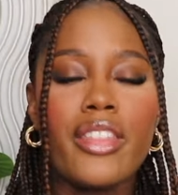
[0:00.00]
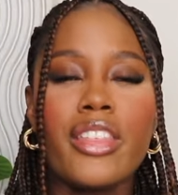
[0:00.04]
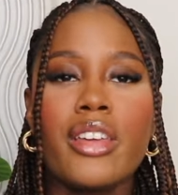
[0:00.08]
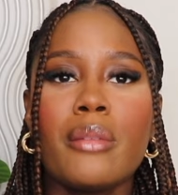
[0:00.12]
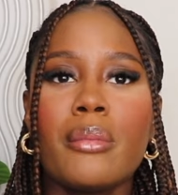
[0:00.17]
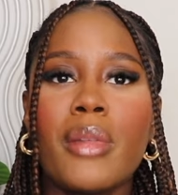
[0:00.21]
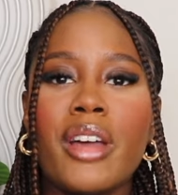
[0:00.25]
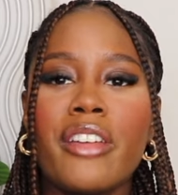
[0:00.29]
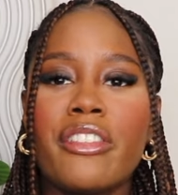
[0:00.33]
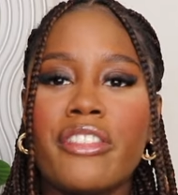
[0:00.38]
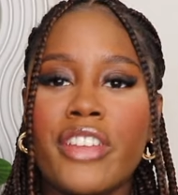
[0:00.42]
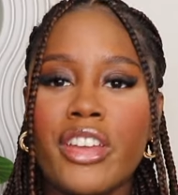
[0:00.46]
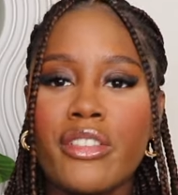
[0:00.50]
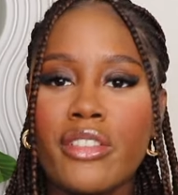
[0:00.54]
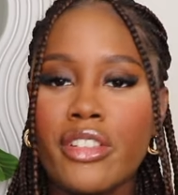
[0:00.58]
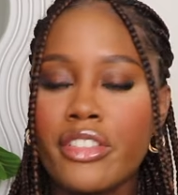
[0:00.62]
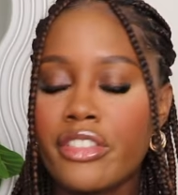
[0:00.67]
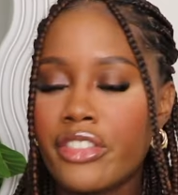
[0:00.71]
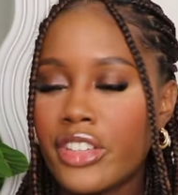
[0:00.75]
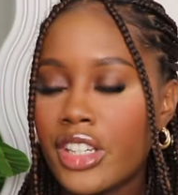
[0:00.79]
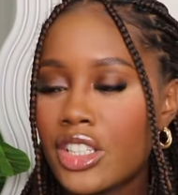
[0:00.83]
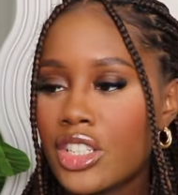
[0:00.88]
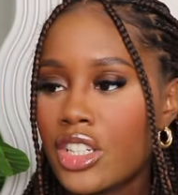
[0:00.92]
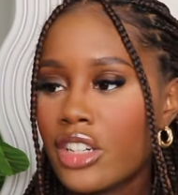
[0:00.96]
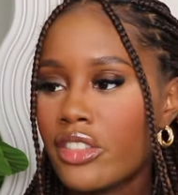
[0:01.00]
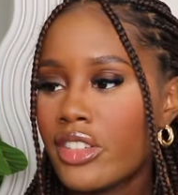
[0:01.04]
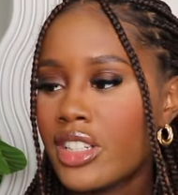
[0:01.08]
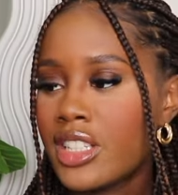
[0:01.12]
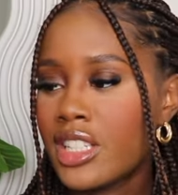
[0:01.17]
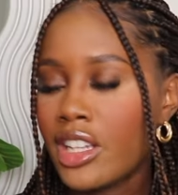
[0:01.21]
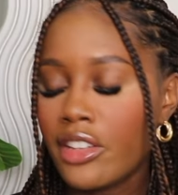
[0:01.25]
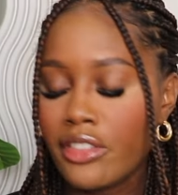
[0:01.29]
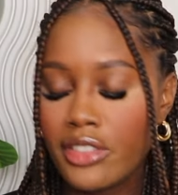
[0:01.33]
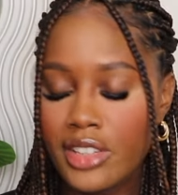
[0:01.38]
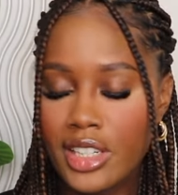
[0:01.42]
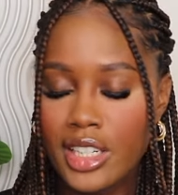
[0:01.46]
I think my favourite feature
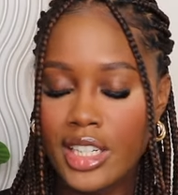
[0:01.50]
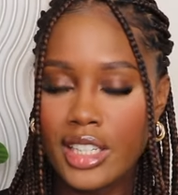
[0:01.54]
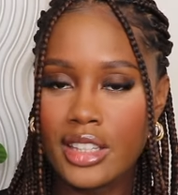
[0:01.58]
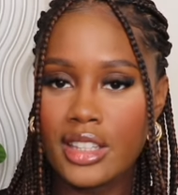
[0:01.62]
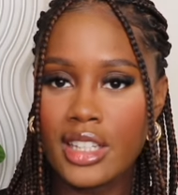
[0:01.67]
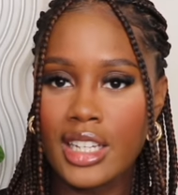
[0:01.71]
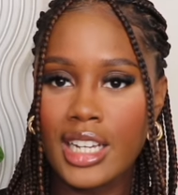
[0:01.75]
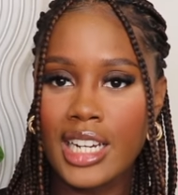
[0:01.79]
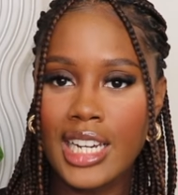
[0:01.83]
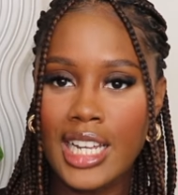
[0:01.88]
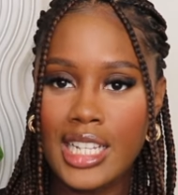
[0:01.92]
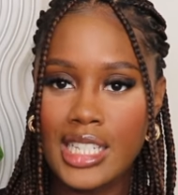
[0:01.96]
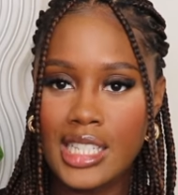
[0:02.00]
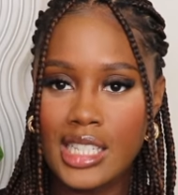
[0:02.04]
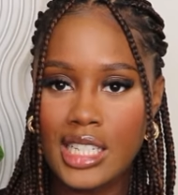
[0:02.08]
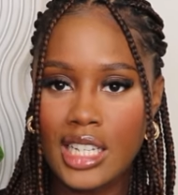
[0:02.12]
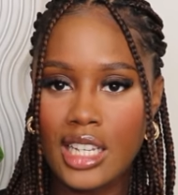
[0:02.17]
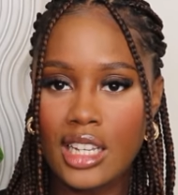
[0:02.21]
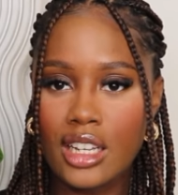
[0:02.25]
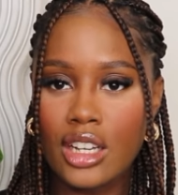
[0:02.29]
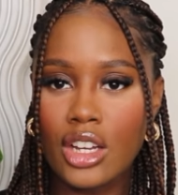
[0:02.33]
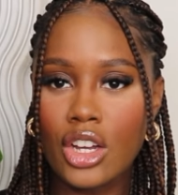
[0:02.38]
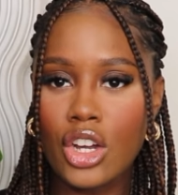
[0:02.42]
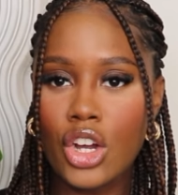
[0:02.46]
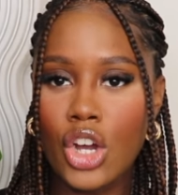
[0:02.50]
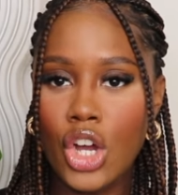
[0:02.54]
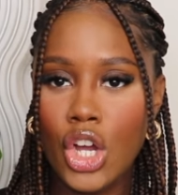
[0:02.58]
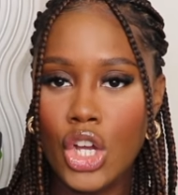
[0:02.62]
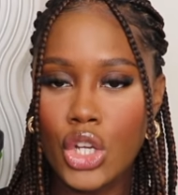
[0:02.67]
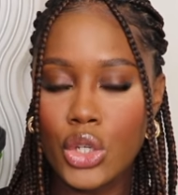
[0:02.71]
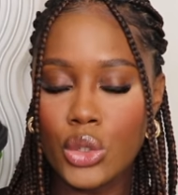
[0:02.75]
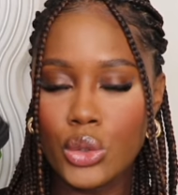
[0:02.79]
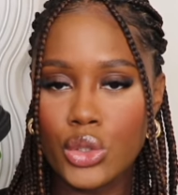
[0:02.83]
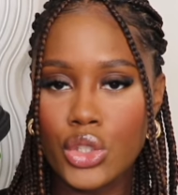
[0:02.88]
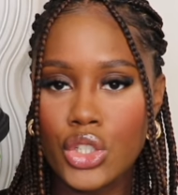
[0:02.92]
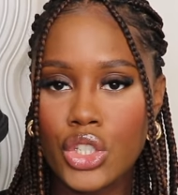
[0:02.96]
is definitely the classic
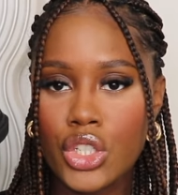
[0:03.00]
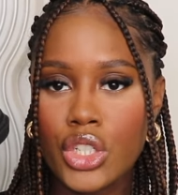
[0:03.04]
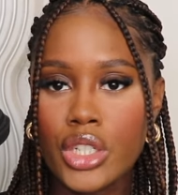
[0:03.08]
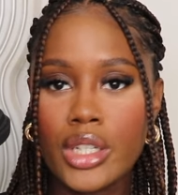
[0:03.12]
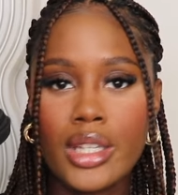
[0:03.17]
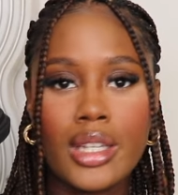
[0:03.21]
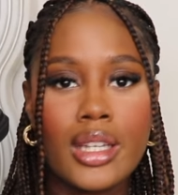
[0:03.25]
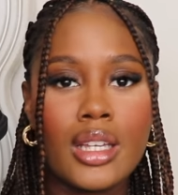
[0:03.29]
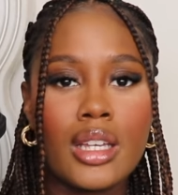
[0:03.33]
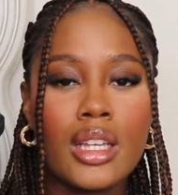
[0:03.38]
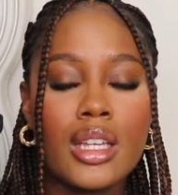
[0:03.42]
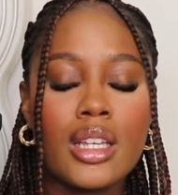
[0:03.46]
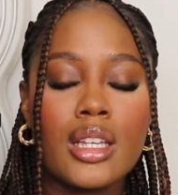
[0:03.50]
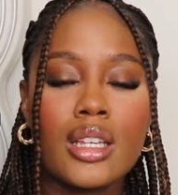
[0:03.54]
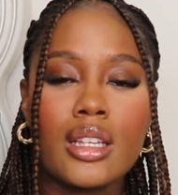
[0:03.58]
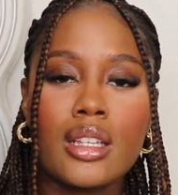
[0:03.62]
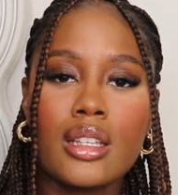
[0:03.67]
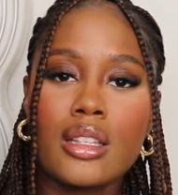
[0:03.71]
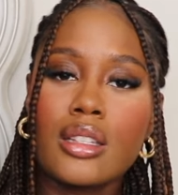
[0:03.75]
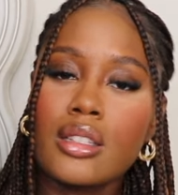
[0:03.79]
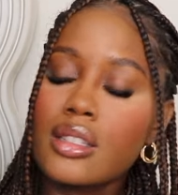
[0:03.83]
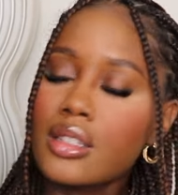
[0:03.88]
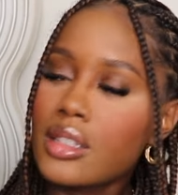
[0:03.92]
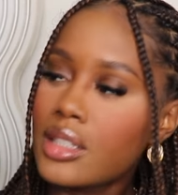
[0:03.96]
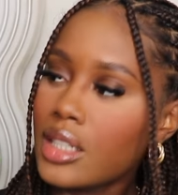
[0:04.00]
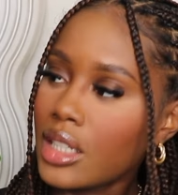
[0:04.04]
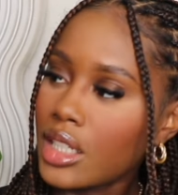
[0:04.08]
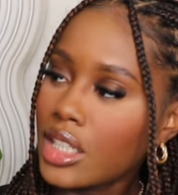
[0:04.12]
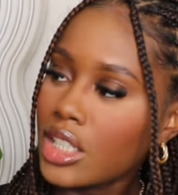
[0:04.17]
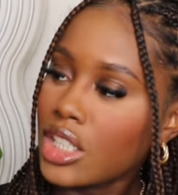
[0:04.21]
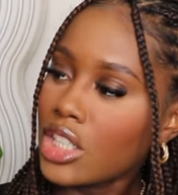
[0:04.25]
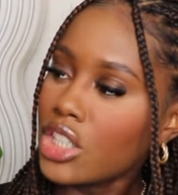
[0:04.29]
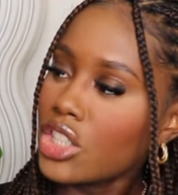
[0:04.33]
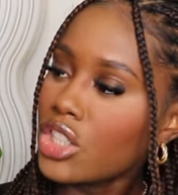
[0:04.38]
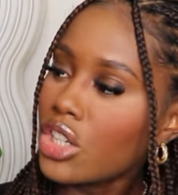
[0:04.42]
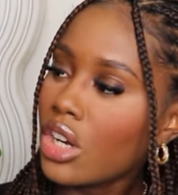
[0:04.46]
coach
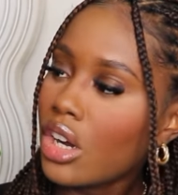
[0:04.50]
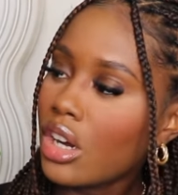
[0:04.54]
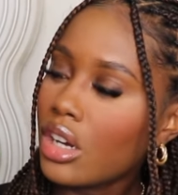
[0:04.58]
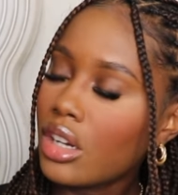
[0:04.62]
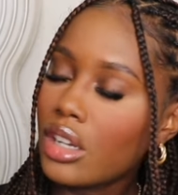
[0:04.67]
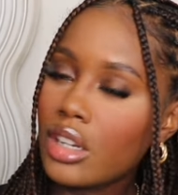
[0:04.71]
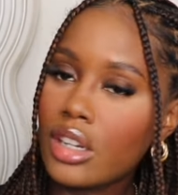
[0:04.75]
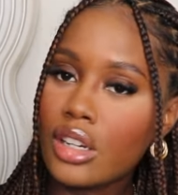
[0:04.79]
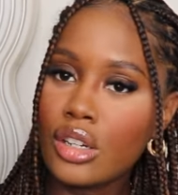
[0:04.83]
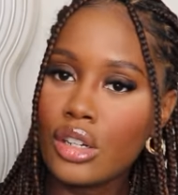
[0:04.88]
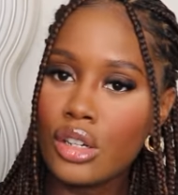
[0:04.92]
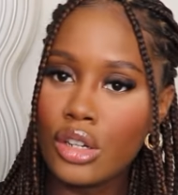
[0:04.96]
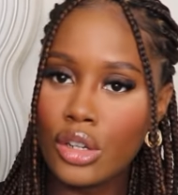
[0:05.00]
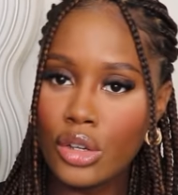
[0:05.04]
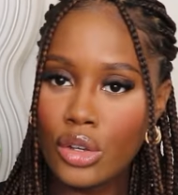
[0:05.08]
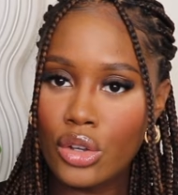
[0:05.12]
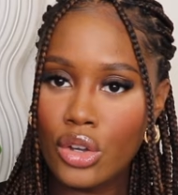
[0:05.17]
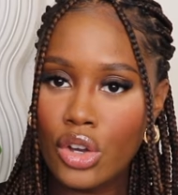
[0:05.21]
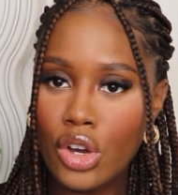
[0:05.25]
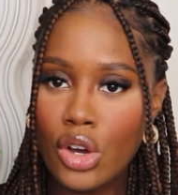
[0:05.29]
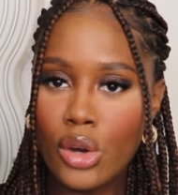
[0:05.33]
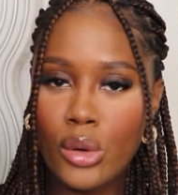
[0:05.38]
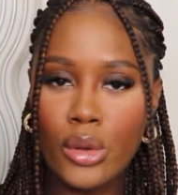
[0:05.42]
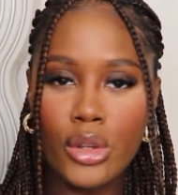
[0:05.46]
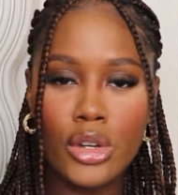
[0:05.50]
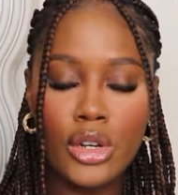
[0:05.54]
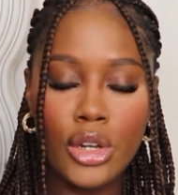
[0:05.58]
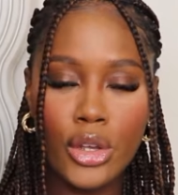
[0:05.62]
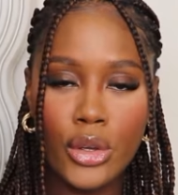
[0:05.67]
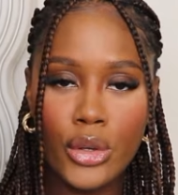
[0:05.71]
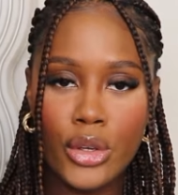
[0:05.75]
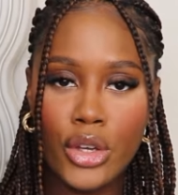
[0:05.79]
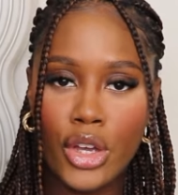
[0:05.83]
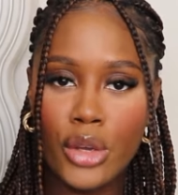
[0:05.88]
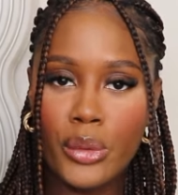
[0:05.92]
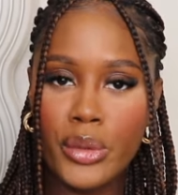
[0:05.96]
signature logo
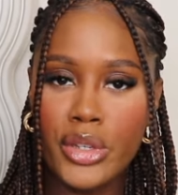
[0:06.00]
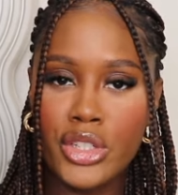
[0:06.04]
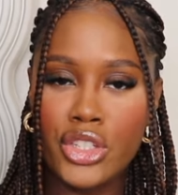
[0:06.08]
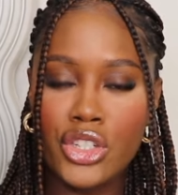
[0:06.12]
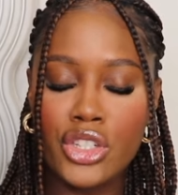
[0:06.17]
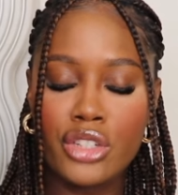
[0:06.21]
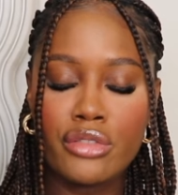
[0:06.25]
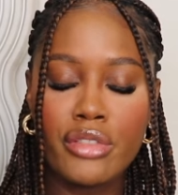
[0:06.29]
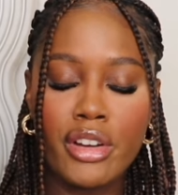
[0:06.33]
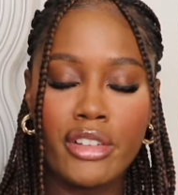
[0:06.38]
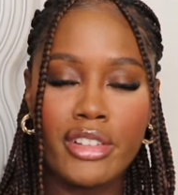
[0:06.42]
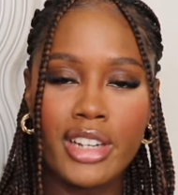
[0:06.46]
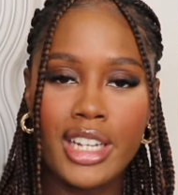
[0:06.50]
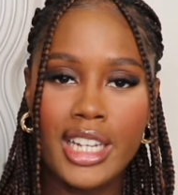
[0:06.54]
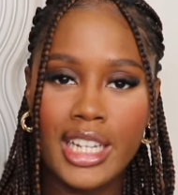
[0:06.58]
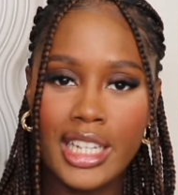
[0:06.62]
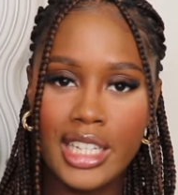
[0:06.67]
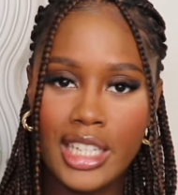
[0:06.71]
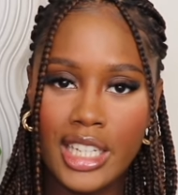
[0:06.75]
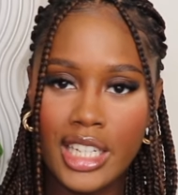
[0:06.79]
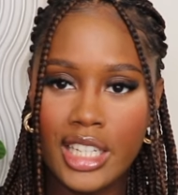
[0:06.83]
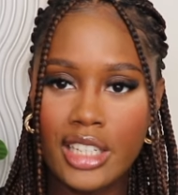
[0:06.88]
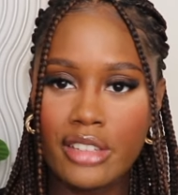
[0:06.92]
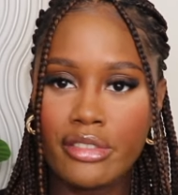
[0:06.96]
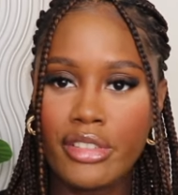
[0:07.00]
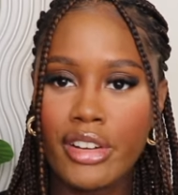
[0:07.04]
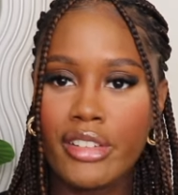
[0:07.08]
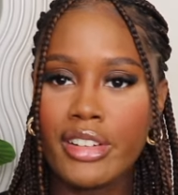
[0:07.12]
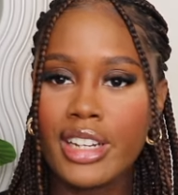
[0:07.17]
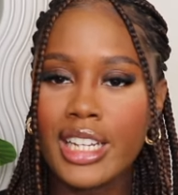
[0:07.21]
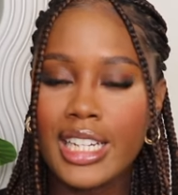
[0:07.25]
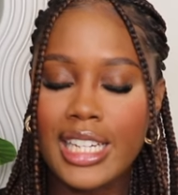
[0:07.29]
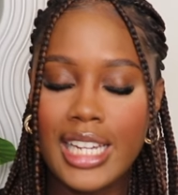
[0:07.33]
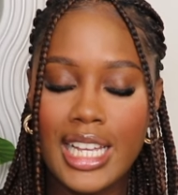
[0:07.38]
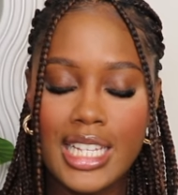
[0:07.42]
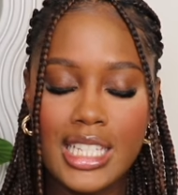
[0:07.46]
logo it's just very clean
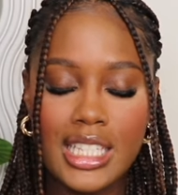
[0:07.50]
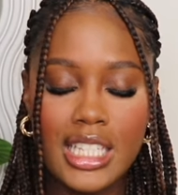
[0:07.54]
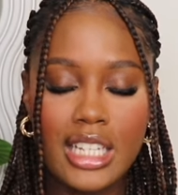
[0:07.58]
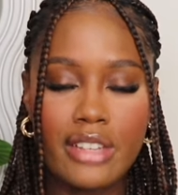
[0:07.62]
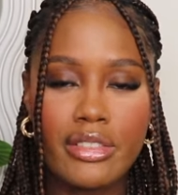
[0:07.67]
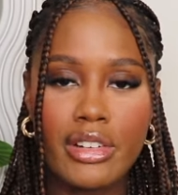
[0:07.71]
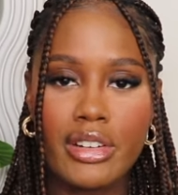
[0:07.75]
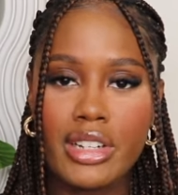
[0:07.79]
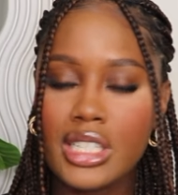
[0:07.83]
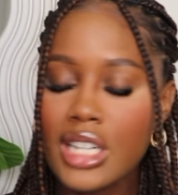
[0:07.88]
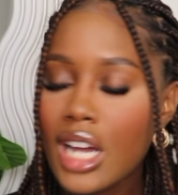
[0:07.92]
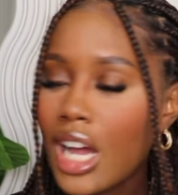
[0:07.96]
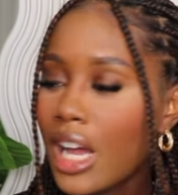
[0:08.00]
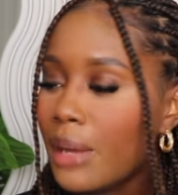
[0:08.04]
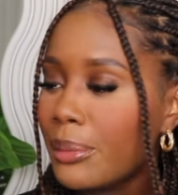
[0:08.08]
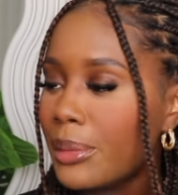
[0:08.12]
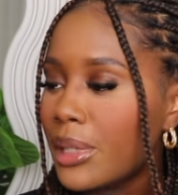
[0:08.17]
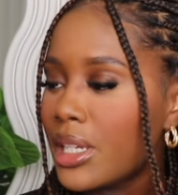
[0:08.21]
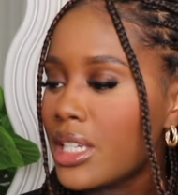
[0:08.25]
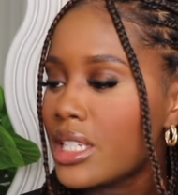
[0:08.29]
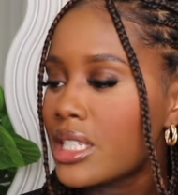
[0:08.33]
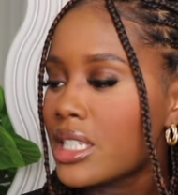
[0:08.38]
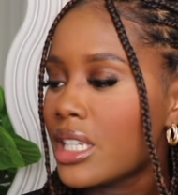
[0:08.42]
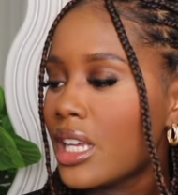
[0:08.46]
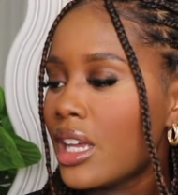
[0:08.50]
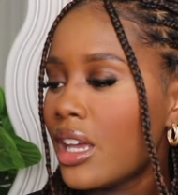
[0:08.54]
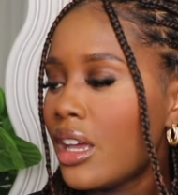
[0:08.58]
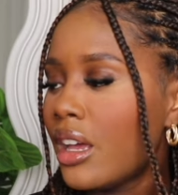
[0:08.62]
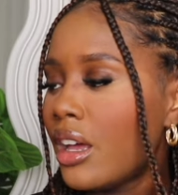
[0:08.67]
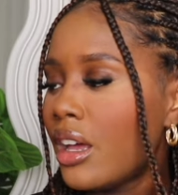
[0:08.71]
very classic very timeless